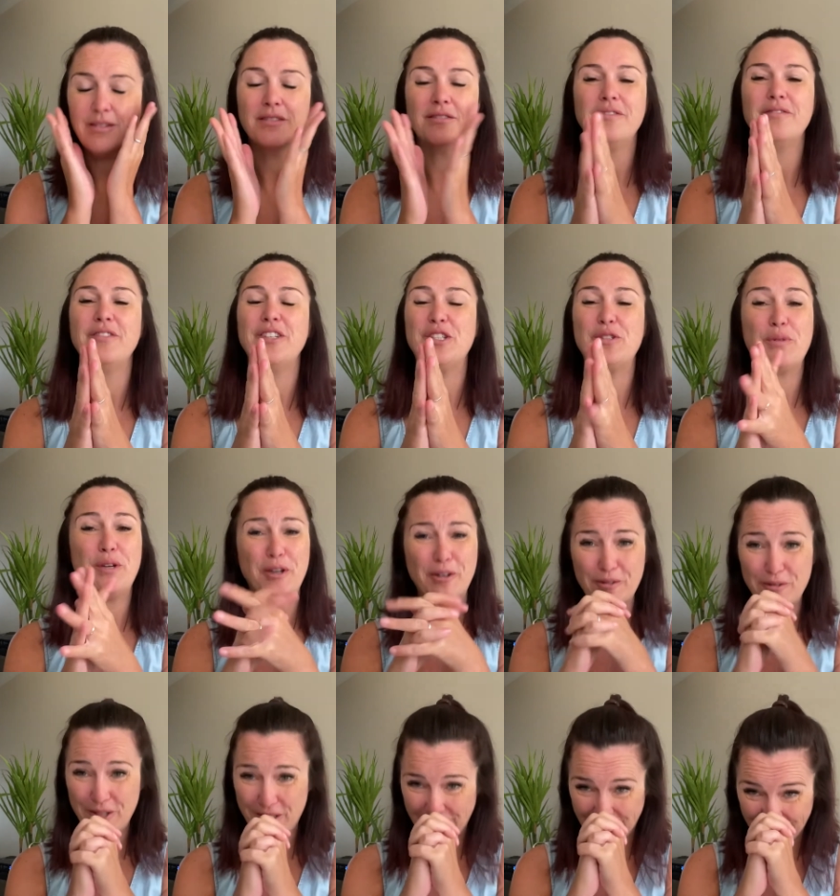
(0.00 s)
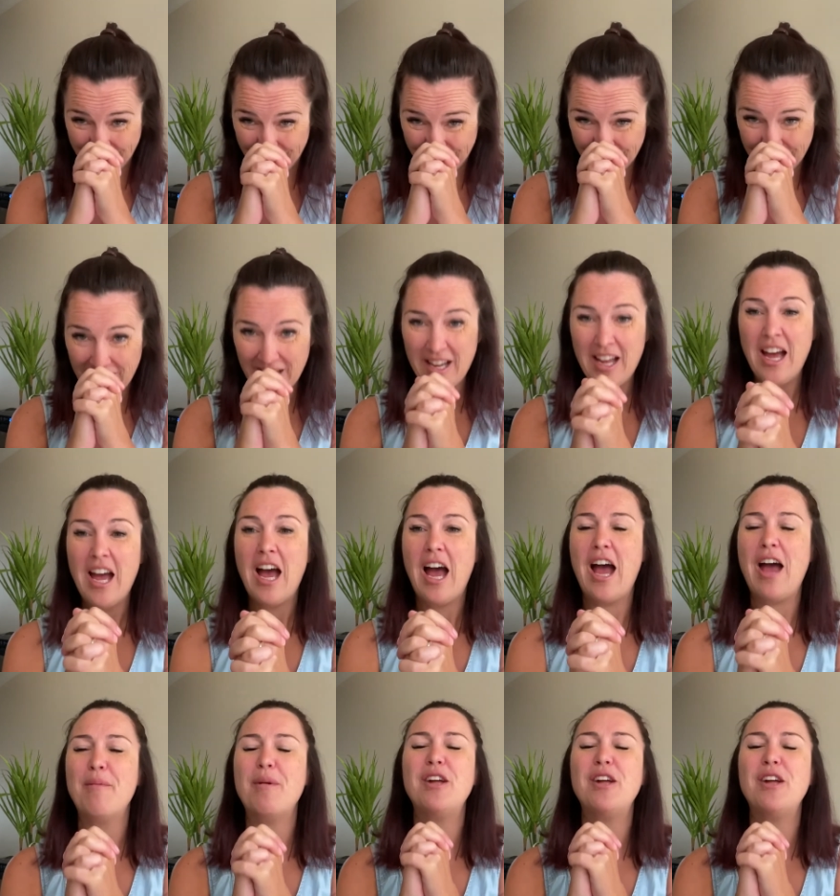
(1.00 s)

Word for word: which we all do, um,